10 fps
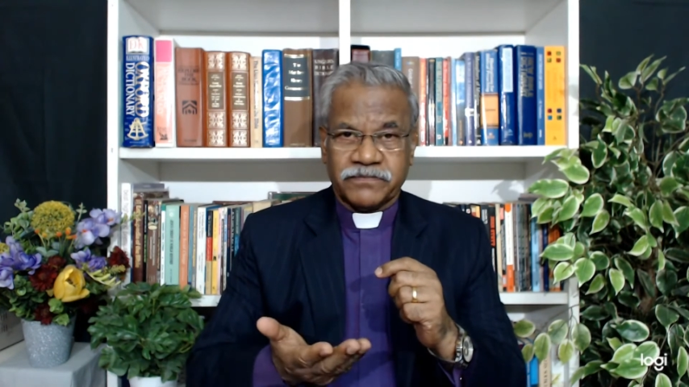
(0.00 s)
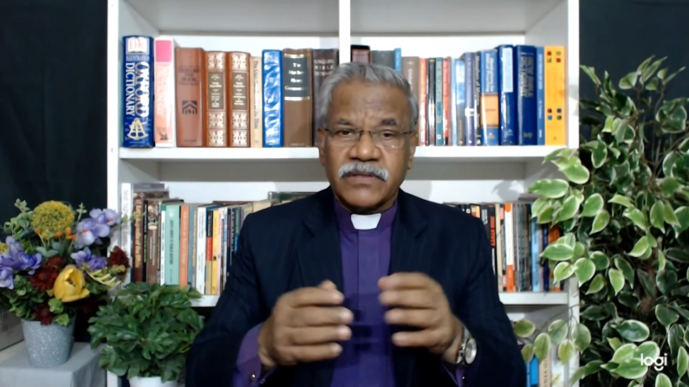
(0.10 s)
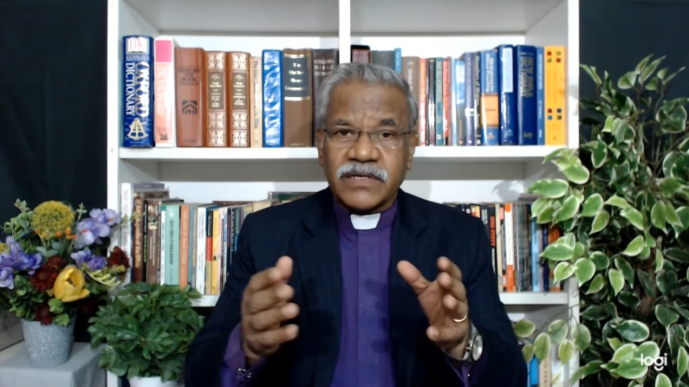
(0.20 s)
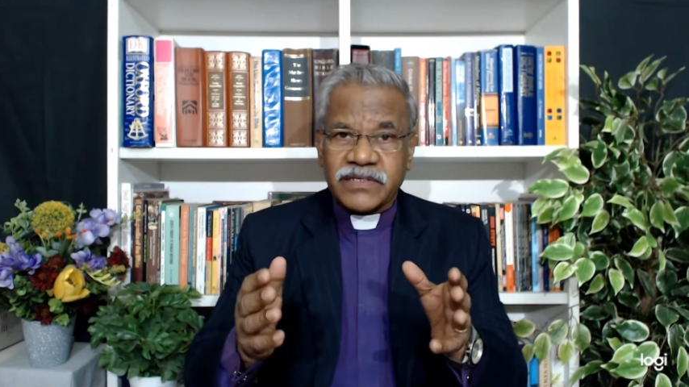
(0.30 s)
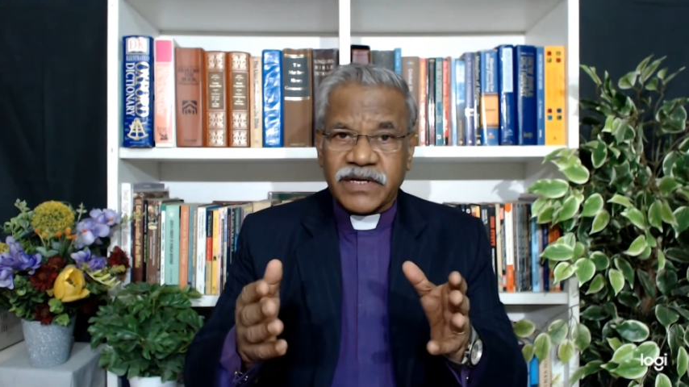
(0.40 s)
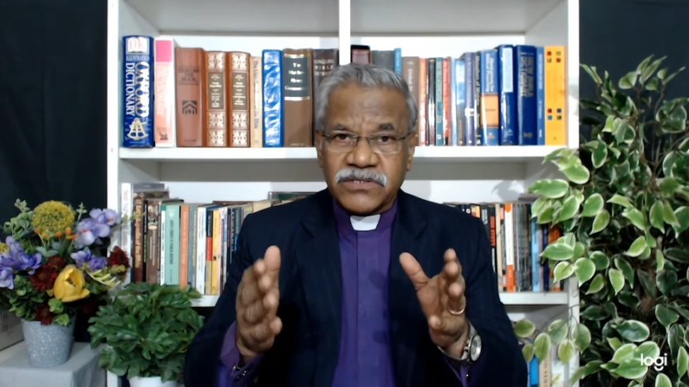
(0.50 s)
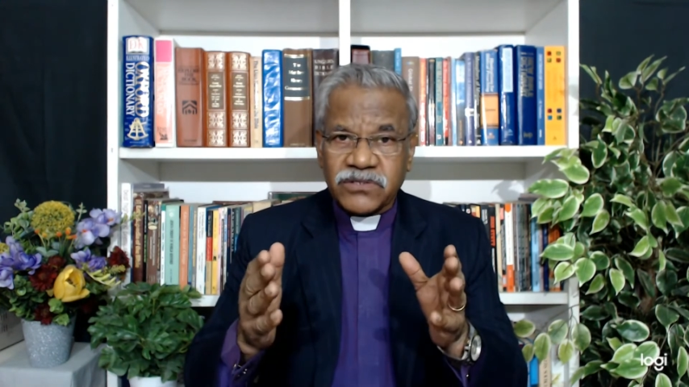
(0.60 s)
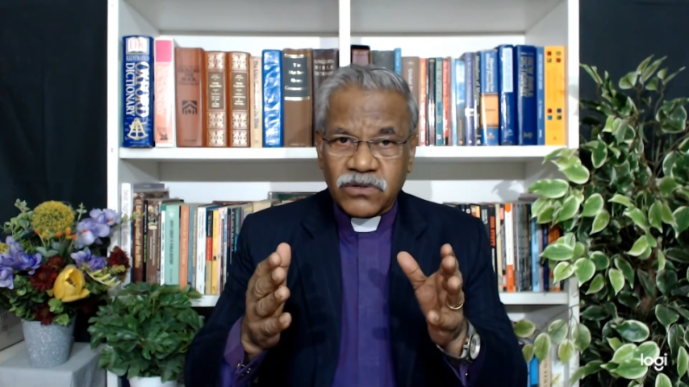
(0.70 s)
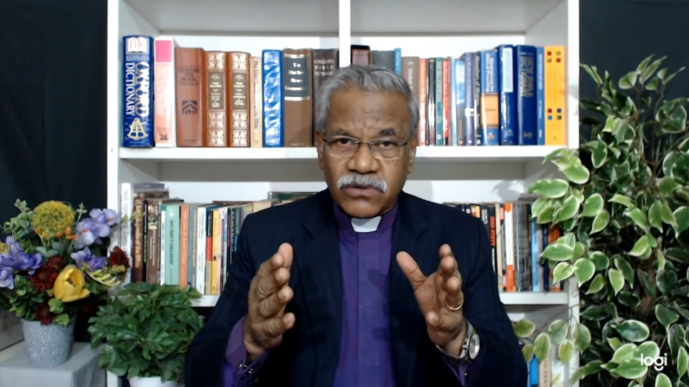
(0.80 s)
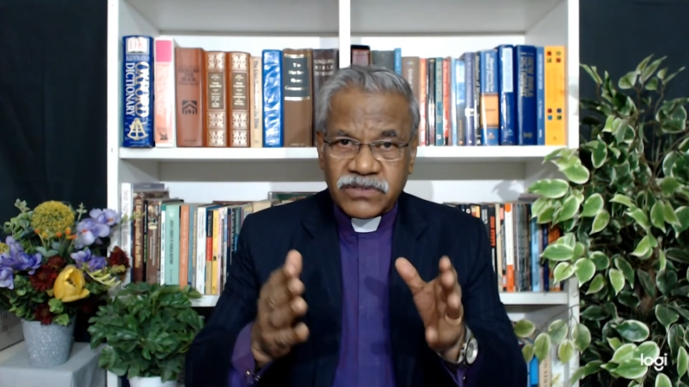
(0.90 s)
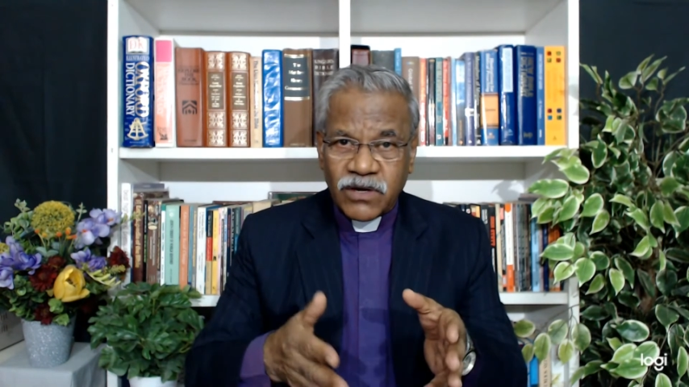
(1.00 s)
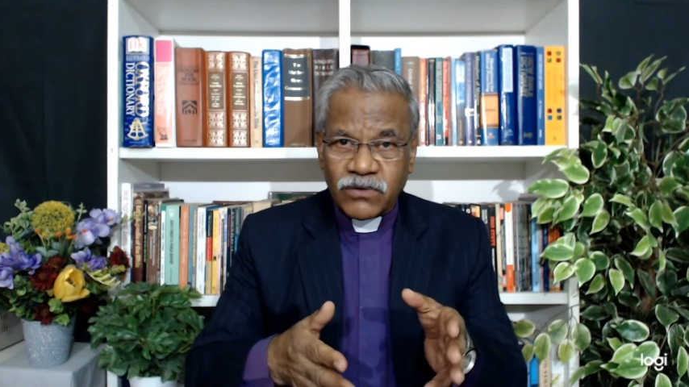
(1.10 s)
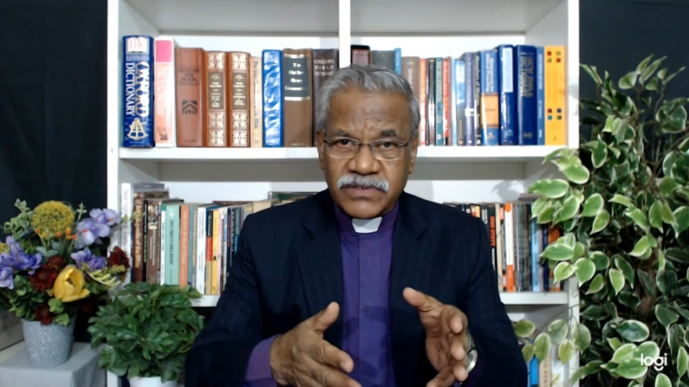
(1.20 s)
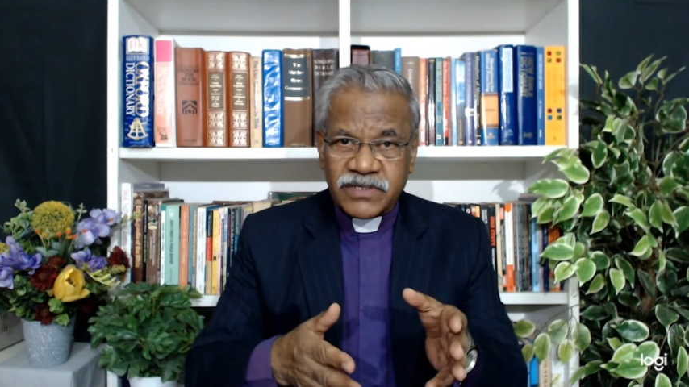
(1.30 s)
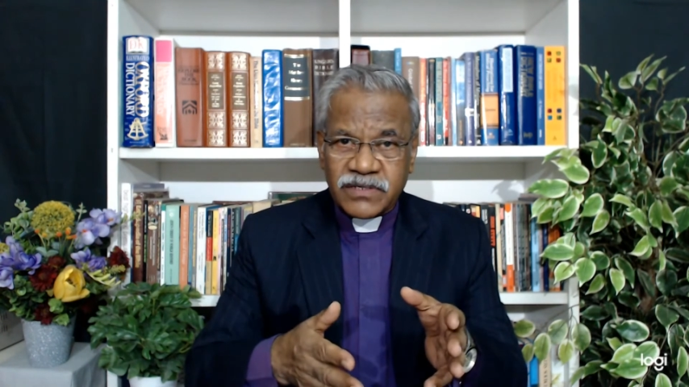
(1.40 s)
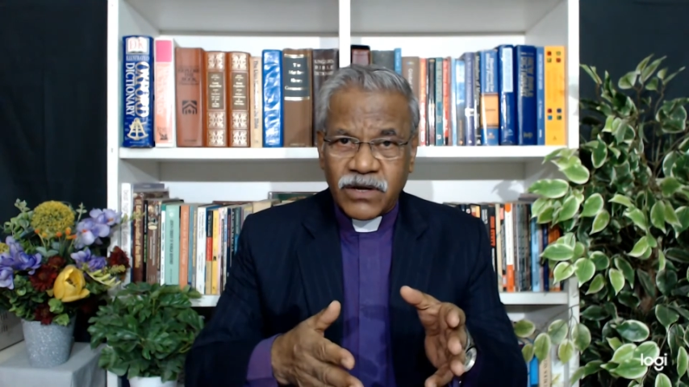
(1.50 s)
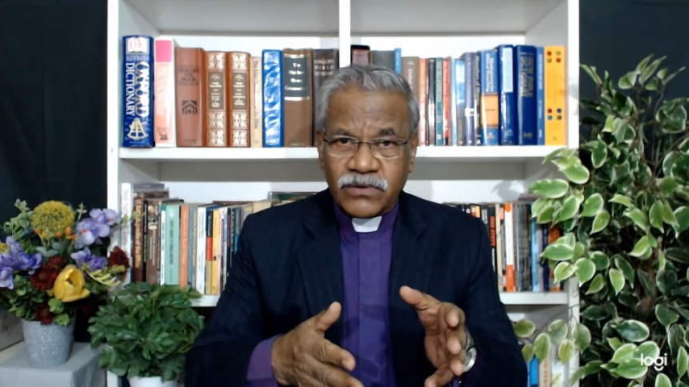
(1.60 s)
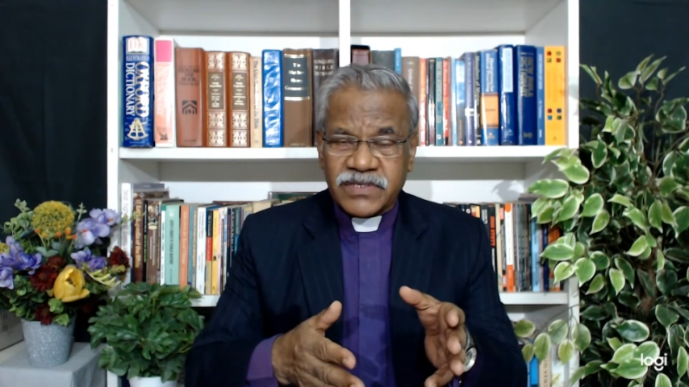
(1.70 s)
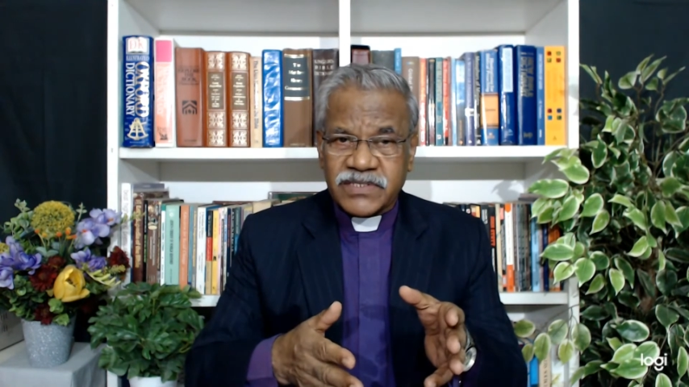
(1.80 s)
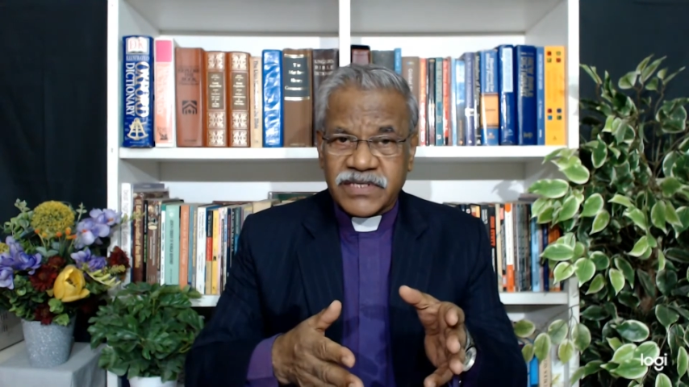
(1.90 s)
They tried to go down
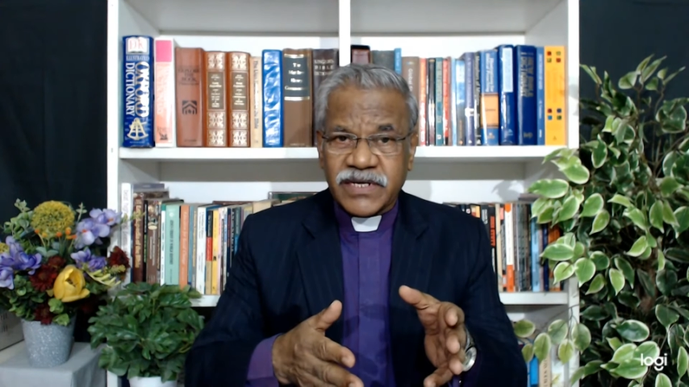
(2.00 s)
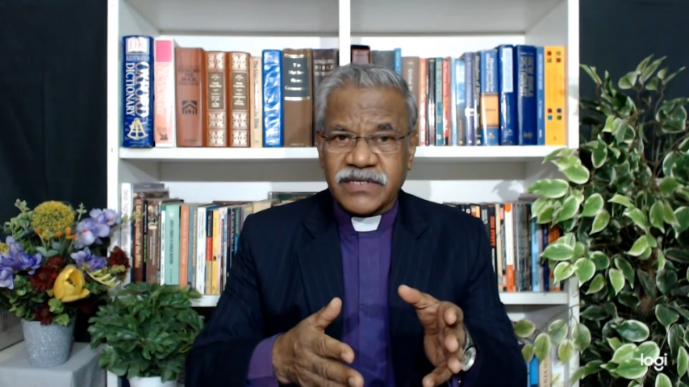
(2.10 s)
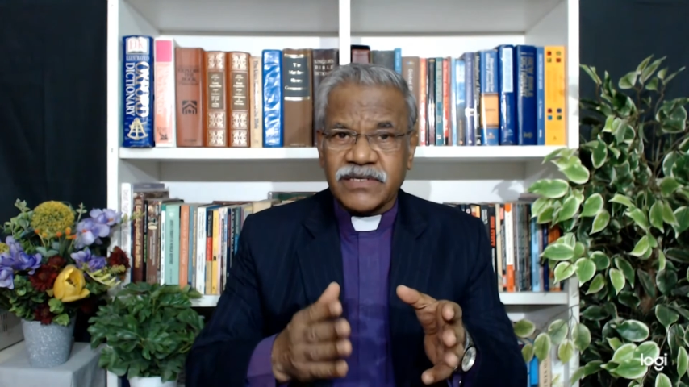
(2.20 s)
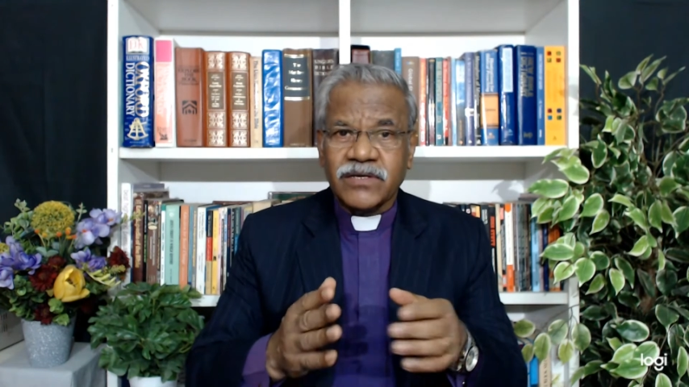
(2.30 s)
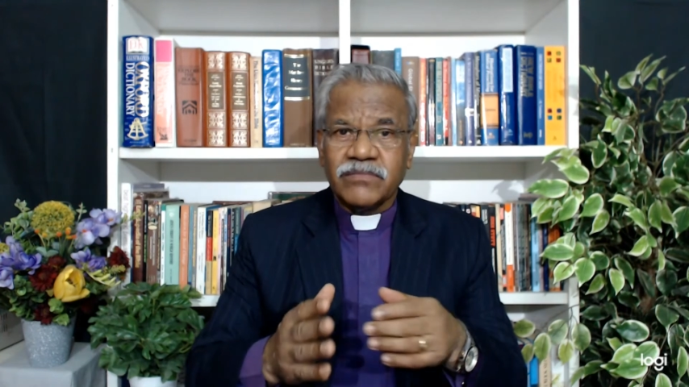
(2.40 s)
the stairs,